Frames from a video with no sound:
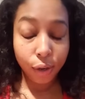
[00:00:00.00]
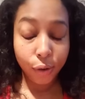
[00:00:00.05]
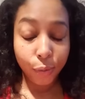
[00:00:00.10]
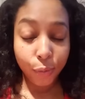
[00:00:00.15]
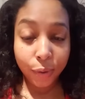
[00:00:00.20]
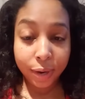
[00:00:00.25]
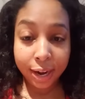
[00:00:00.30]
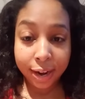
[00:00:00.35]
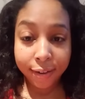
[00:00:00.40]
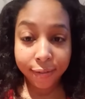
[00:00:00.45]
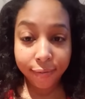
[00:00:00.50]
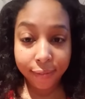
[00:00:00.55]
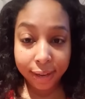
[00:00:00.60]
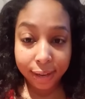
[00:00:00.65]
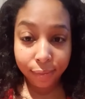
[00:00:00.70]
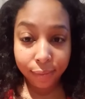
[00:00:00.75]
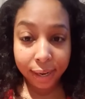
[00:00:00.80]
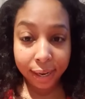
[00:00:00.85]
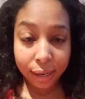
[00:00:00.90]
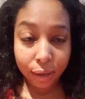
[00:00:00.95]
when I
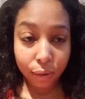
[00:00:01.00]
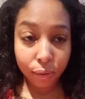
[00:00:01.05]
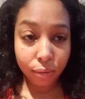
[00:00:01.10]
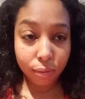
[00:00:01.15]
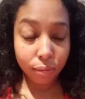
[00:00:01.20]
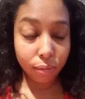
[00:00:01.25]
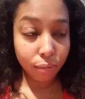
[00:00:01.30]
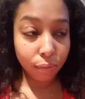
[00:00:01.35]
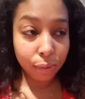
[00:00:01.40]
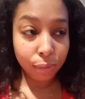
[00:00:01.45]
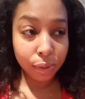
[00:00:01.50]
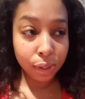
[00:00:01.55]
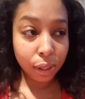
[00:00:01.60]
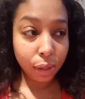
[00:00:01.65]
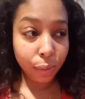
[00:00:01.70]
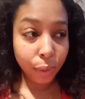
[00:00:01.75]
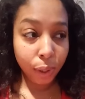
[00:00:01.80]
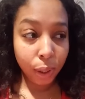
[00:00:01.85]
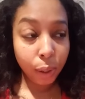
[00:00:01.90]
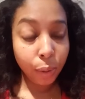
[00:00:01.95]
found out what was
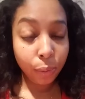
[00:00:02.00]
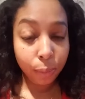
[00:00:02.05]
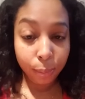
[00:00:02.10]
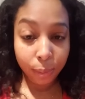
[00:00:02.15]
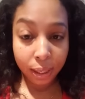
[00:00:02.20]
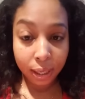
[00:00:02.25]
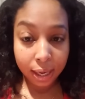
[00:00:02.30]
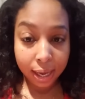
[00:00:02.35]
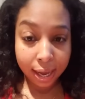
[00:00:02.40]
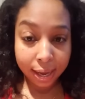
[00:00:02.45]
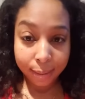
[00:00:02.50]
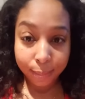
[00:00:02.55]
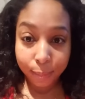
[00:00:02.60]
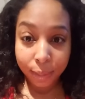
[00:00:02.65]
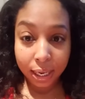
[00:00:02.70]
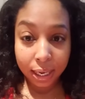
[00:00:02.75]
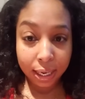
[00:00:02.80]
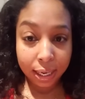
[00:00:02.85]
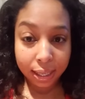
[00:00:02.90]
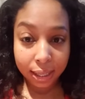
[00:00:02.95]
going on with me, I
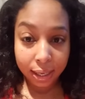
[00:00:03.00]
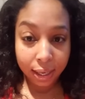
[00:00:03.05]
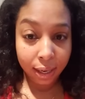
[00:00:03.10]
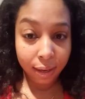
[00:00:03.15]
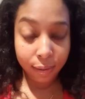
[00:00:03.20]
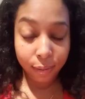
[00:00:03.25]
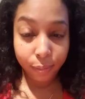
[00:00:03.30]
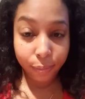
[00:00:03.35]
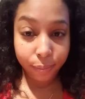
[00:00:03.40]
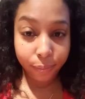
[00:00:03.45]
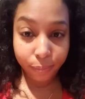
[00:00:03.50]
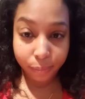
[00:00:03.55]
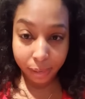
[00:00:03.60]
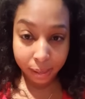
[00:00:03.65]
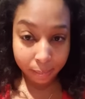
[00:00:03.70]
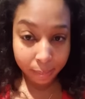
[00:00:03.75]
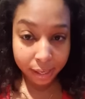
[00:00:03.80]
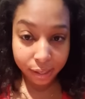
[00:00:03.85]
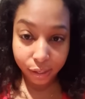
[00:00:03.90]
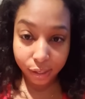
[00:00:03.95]
immediately
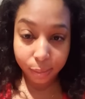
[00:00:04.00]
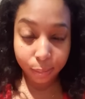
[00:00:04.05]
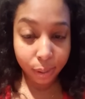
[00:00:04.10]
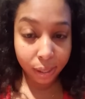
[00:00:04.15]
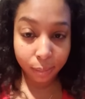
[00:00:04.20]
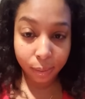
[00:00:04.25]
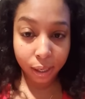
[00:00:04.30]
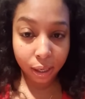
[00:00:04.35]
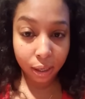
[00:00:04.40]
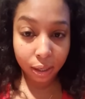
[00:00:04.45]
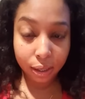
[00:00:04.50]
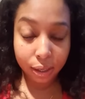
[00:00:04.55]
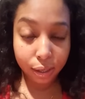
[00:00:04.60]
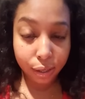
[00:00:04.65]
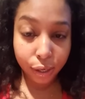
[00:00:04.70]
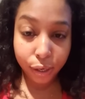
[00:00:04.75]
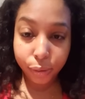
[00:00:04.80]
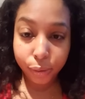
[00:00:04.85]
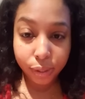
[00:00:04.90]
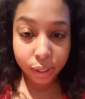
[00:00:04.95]
made my shit public.
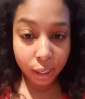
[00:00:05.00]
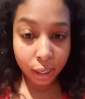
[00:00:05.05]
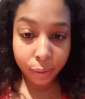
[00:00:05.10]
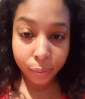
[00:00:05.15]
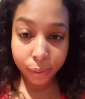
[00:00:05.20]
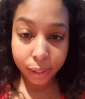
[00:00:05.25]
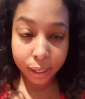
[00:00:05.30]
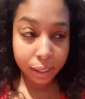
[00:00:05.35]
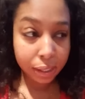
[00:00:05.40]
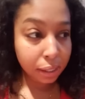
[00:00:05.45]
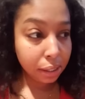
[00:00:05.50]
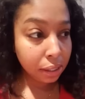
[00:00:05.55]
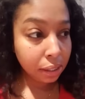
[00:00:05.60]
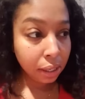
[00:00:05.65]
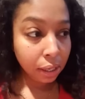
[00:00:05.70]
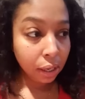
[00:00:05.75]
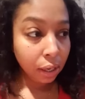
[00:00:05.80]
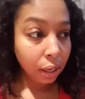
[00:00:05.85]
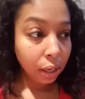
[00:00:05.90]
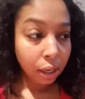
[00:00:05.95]
No secrets,
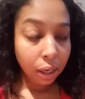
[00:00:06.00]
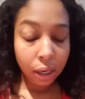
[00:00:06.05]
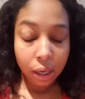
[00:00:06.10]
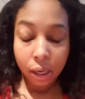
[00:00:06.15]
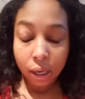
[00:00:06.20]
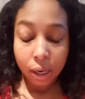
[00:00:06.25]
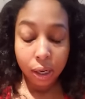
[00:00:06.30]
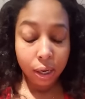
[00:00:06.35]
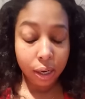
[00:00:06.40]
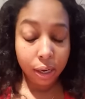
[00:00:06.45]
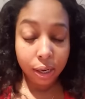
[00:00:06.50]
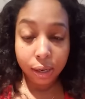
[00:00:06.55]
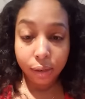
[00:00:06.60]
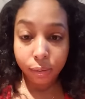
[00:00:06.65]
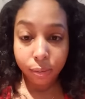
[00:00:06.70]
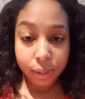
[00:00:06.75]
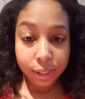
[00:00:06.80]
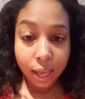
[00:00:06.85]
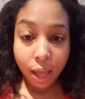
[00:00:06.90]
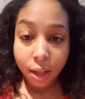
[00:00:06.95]

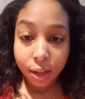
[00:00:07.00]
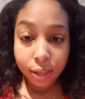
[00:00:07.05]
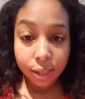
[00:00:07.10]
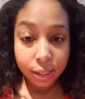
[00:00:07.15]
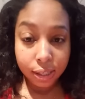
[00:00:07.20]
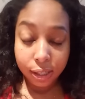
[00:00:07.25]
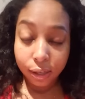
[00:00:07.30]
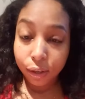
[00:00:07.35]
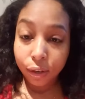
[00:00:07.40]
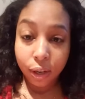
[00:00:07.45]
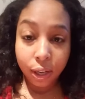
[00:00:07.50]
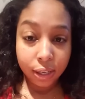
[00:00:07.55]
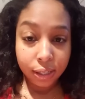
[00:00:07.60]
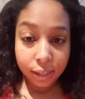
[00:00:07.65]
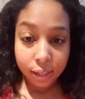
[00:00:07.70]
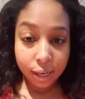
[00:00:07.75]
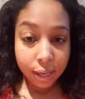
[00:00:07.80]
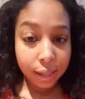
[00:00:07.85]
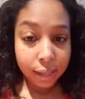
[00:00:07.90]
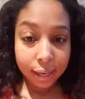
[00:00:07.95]
no skeletons in the
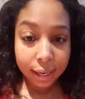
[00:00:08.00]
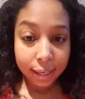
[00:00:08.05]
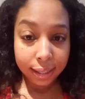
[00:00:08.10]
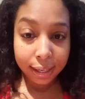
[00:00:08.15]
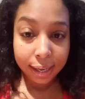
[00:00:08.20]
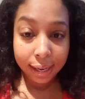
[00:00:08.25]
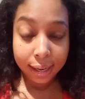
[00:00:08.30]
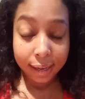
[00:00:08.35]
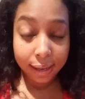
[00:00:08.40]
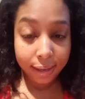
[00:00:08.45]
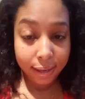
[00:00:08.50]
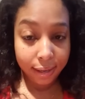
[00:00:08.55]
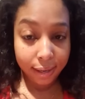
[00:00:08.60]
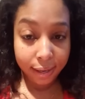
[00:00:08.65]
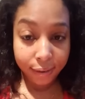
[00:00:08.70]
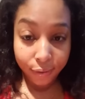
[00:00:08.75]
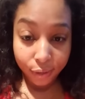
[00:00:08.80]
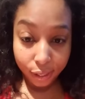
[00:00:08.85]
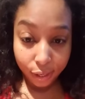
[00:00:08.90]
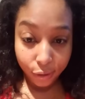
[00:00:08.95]
closet, nothing like that.
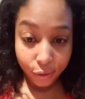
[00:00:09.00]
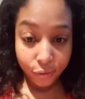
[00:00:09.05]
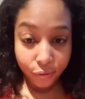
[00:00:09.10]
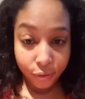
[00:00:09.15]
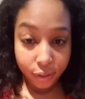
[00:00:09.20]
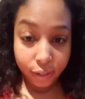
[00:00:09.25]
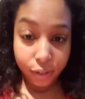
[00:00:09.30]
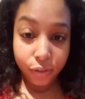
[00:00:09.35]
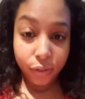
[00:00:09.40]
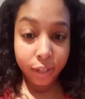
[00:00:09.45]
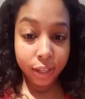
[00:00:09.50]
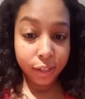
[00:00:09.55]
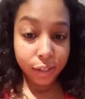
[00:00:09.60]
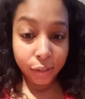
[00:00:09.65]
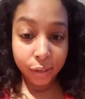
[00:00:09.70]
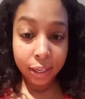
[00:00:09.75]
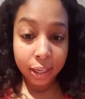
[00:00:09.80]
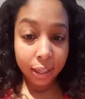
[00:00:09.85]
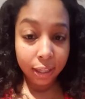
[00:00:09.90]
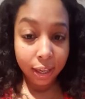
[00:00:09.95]
Everything on Front Street.
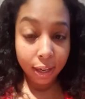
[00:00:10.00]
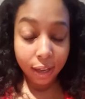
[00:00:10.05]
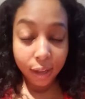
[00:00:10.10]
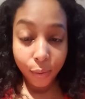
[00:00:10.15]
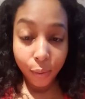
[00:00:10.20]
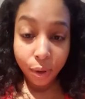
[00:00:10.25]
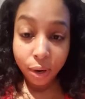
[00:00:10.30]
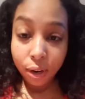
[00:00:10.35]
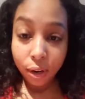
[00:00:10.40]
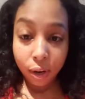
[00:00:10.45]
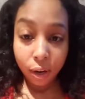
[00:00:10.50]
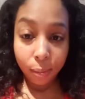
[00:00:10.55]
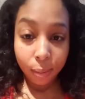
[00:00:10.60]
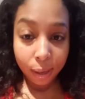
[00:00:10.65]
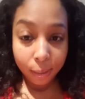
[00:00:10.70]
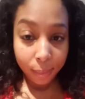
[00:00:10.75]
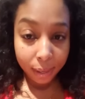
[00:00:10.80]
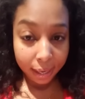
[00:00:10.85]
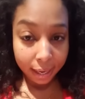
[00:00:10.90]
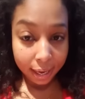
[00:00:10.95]
So anything y'all want to know
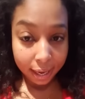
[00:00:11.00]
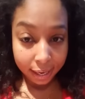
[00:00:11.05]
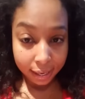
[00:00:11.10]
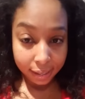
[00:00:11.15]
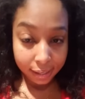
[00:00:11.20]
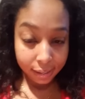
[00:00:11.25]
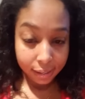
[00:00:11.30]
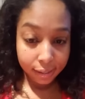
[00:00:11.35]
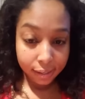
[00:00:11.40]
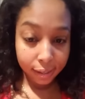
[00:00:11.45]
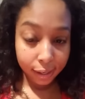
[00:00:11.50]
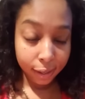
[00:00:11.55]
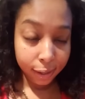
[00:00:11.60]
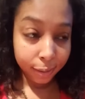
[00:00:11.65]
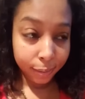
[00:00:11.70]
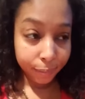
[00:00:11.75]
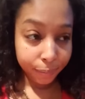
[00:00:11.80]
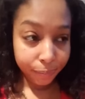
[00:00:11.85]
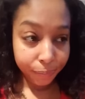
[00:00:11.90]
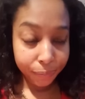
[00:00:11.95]
about my case,
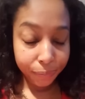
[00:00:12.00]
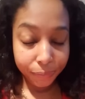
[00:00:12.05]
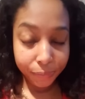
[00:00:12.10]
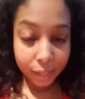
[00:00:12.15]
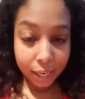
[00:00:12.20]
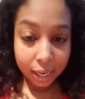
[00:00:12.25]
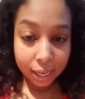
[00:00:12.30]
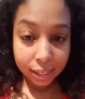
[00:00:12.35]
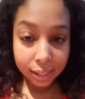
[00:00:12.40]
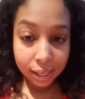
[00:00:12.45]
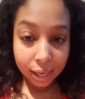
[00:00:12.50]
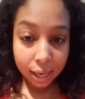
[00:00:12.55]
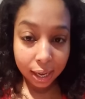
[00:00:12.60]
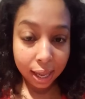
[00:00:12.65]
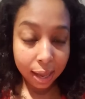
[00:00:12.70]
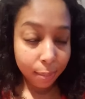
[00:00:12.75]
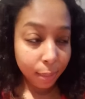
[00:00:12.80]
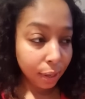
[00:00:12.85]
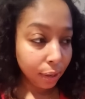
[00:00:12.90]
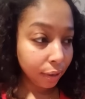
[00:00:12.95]
um, like I said,
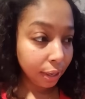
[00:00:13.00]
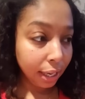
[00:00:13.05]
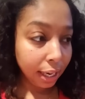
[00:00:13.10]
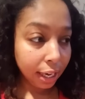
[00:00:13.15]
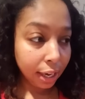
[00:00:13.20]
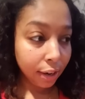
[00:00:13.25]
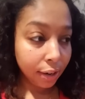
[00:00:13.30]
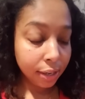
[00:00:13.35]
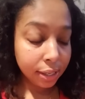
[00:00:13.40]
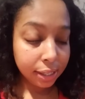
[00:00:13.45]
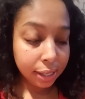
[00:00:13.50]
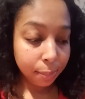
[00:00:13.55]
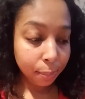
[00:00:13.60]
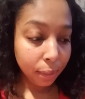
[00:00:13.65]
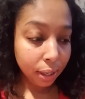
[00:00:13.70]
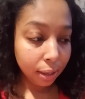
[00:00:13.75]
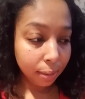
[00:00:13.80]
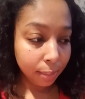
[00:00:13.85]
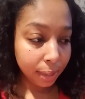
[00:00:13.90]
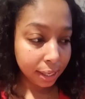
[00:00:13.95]
comment on here or send
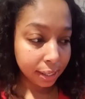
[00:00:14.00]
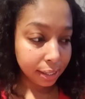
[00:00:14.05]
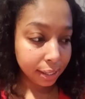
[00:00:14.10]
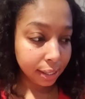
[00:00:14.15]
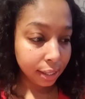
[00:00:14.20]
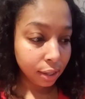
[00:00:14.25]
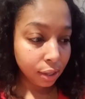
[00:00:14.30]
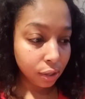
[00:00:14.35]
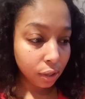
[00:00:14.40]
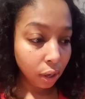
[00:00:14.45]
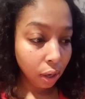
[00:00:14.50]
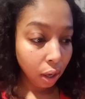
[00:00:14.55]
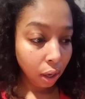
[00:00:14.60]
me a message